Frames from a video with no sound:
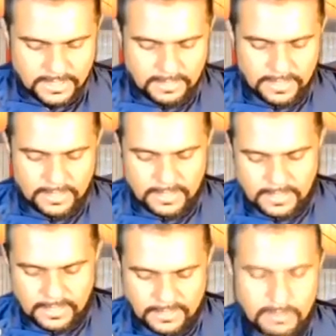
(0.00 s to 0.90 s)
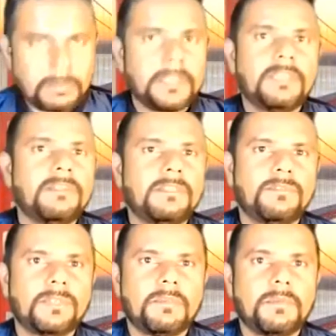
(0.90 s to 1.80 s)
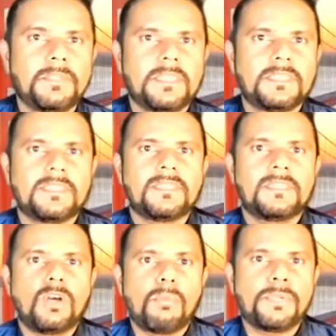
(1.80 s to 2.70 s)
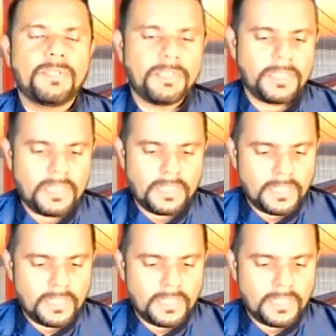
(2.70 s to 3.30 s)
Ratna Sababadi for giving me this opportunity,